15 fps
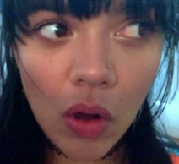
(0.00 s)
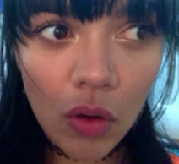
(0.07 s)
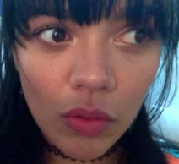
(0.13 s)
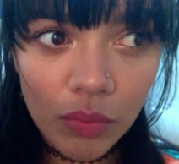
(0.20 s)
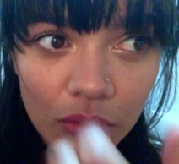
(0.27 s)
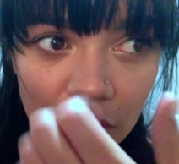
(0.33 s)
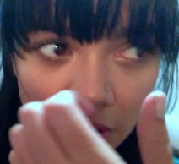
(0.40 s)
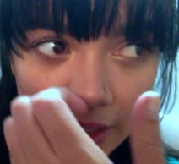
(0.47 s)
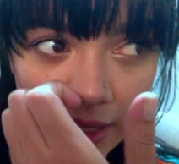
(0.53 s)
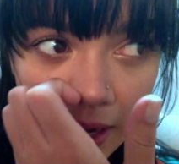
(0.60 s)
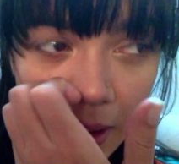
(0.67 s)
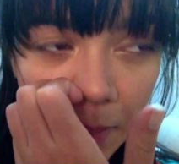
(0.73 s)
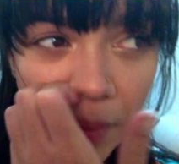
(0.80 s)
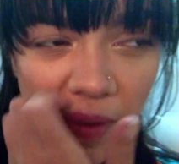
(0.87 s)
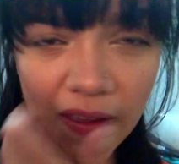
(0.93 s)
home, took a
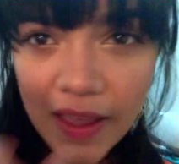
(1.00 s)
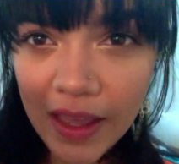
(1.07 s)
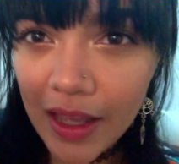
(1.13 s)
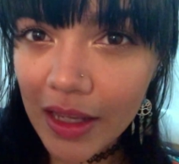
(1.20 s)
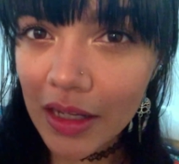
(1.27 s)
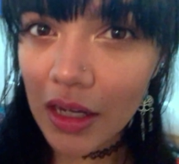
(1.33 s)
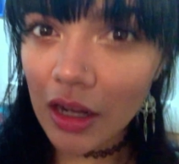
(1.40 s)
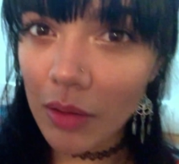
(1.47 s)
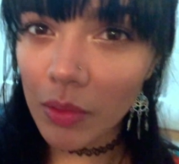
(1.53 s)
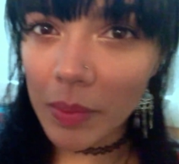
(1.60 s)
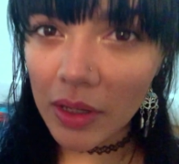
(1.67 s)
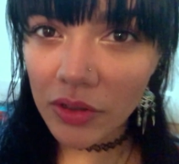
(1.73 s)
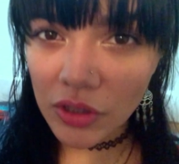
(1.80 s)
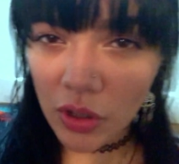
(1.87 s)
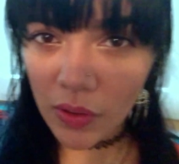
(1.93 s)
nap, and now I'm
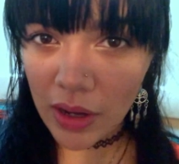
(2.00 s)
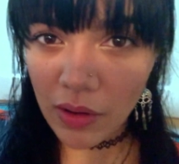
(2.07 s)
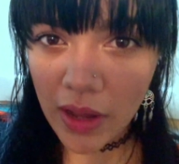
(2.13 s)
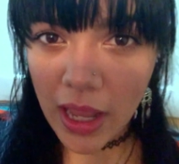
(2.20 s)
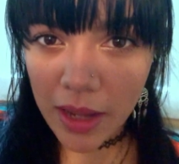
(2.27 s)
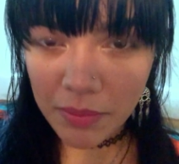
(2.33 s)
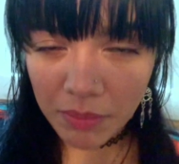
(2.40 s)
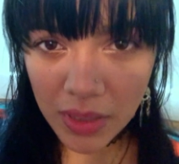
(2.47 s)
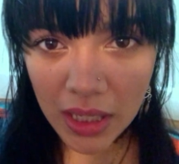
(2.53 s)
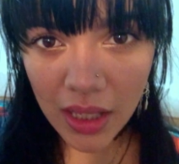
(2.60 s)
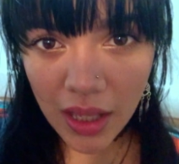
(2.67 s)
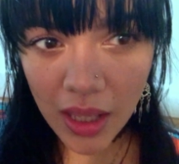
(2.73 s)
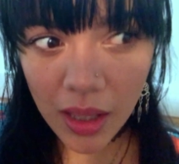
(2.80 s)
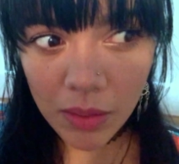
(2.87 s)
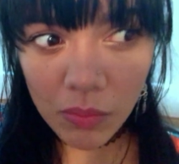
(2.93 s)
about to go out and meet
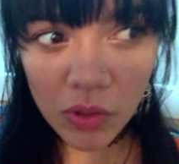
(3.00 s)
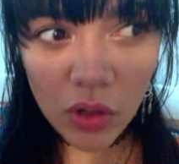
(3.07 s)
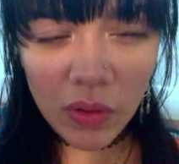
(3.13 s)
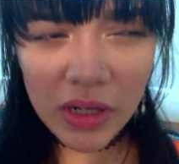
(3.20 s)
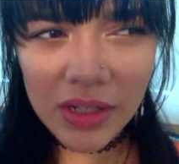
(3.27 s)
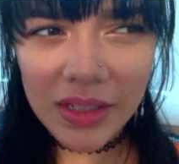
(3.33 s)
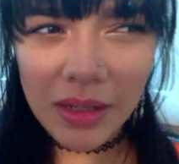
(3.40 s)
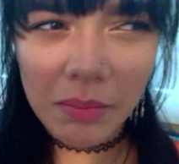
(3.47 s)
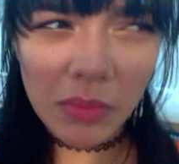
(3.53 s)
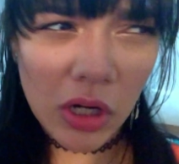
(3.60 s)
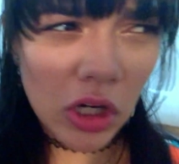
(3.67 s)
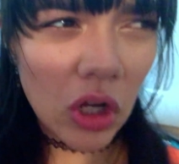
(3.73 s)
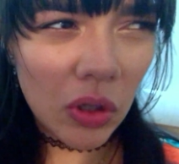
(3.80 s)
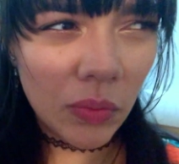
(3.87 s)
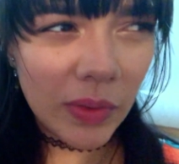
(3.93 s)
him. We're going to some
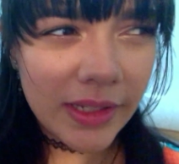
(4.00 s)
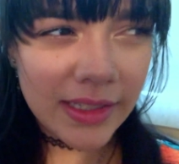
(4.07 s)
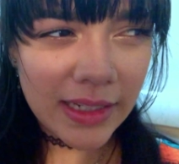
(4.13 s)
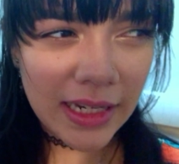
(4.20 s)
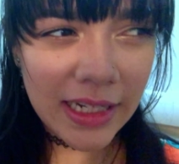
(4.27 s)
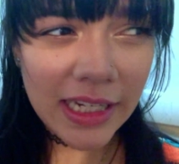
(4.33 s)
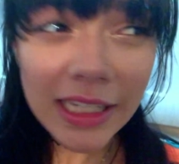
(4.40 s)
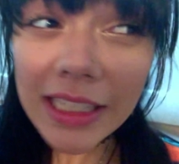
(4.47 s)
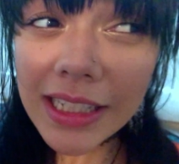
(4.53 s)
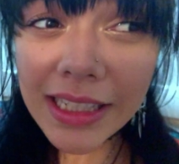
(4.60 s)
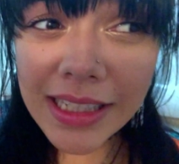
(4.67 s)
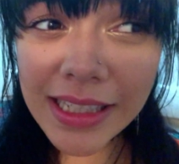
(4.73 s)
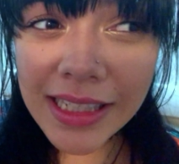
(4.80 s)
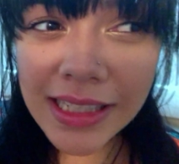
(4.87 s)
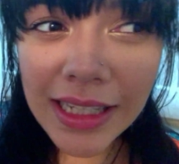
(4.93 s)
bar called Whiskey
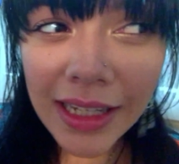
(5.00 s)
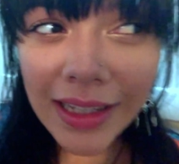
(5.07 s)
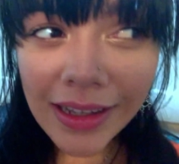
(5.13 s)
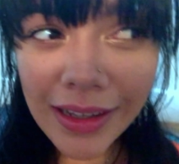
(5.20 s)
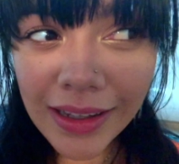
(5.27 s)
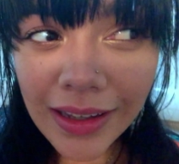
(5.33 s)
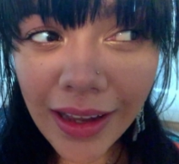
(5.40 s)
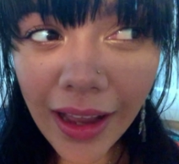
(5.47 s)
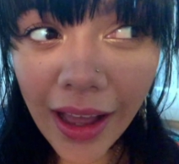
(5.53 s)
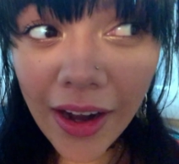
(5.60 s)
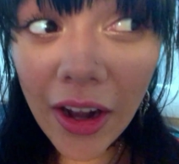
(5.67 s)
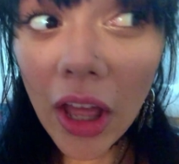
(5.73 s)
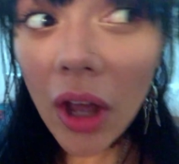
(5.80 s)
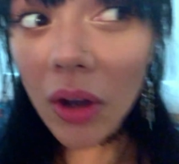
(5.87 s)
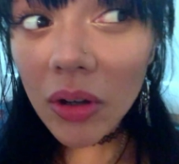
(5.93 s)
Dicks. I
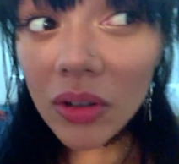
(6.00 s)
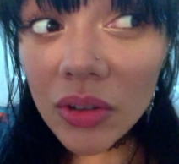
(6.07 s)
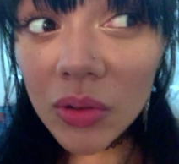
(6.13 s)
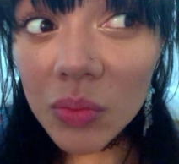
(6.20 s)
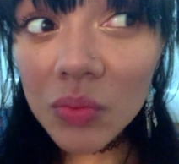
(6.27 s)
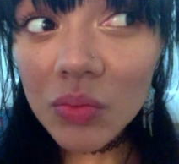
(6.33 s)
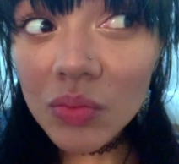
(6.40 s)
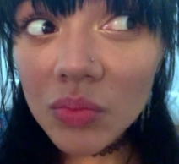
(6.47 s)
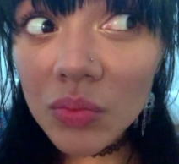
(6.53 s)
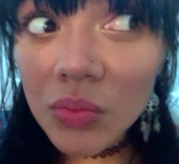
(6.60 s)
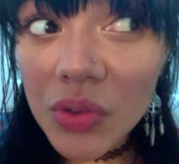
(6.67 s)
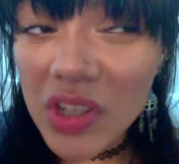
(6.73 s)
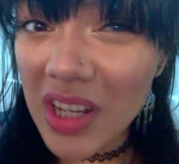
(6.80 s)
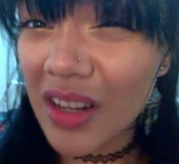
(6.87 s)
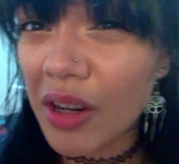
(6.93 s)
don't know.
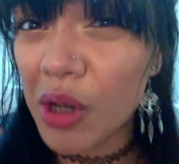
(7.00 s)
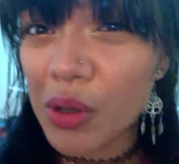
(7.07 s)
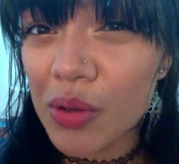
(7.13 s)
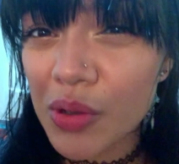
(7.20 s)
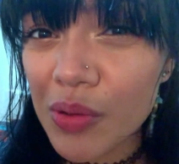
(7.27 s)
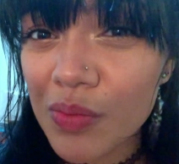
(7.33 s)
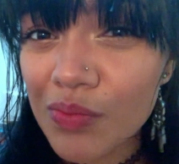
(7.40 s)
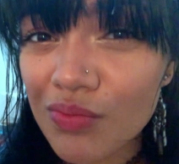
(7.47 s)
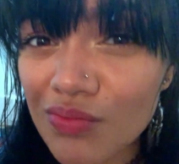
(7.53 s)
We'll see how it goes.